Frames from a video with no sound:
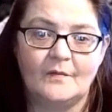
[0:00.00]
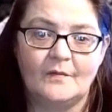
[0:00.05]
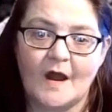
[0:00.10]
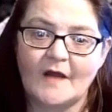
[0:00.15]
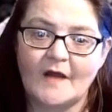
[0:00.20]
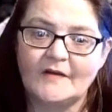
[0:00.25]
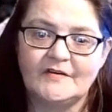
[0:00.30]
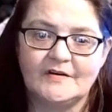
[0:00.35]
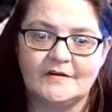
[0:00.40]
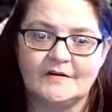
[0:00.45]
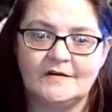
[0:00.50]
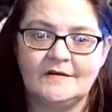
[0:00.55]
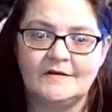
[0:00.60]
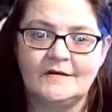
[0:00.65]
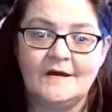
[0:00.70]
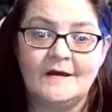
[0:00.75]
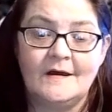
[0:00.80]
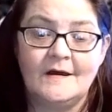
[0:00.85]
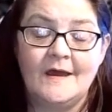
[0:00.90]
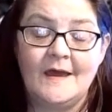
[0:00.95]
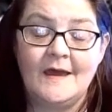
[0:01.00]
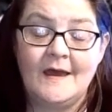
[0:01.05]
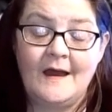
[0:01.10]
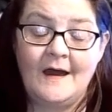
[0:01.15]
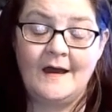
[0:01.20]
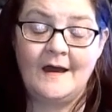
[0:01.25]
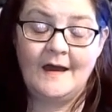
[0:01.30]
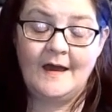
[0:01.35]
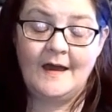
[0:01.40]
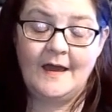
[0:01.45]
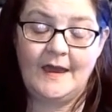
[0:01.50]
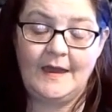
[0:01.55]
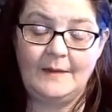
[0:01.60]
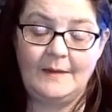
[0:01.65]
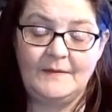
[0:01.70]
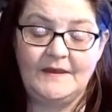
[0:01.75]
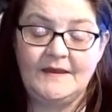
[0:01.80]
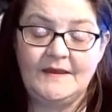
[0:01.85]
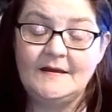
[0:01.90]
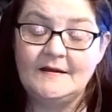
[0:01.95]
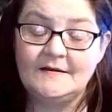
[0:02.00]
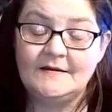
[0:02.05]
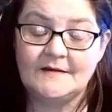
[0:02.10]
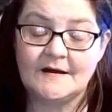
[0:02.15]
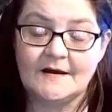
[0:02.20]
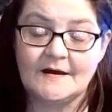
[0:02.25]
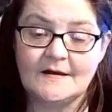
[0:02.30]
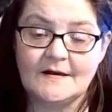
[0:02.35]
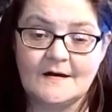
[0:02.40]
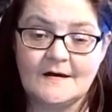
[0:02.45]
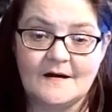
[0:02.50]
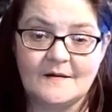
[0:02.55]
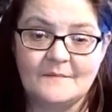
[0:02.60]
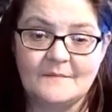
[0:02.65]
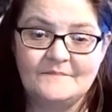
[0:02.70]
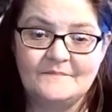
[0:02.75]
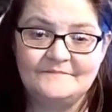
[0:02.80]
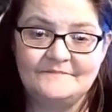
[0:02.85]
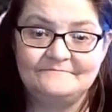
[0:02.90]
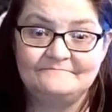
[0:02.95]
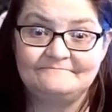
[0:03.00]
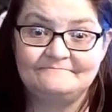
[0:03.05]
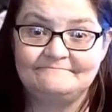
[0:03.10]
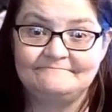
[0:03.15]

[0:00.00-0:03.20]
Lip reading: rocknerdamy.com,